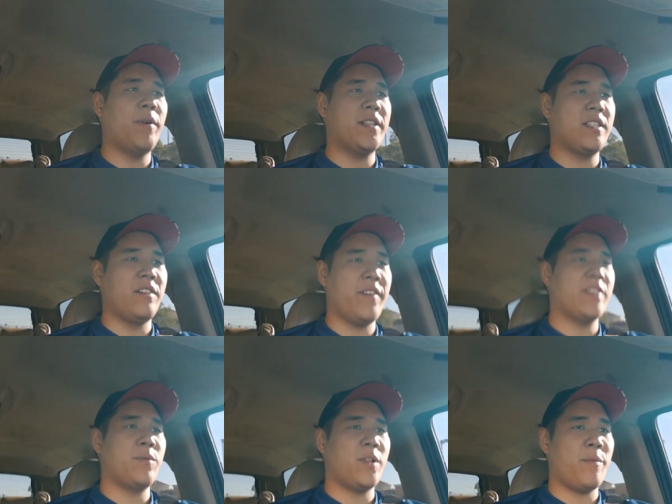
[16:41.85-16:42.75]
myself
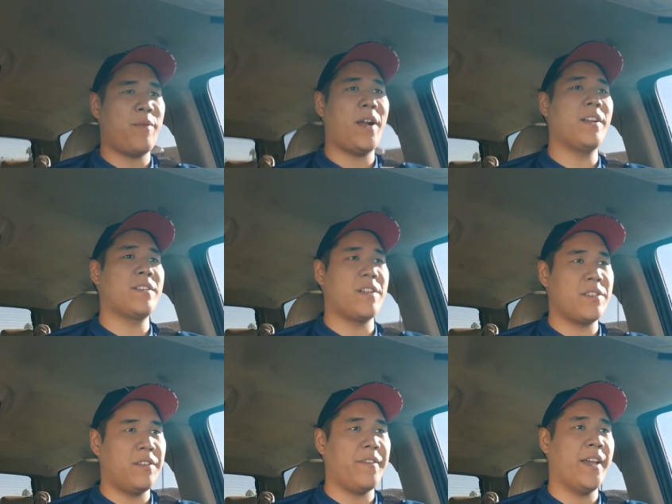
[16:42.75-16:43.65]
as one of the proudest
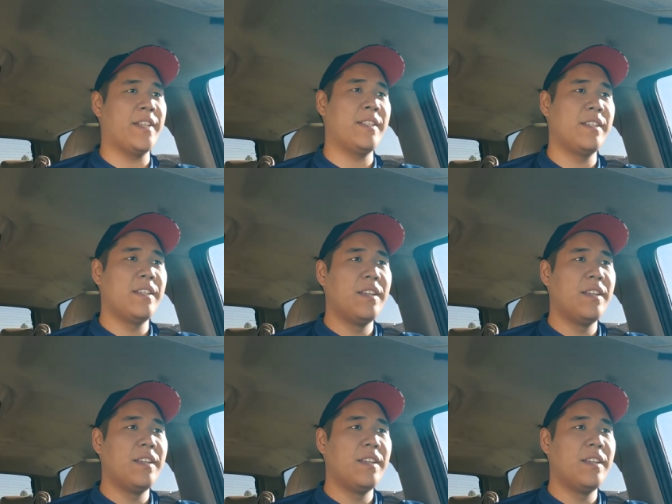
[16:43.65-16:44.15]
Arsenal fans.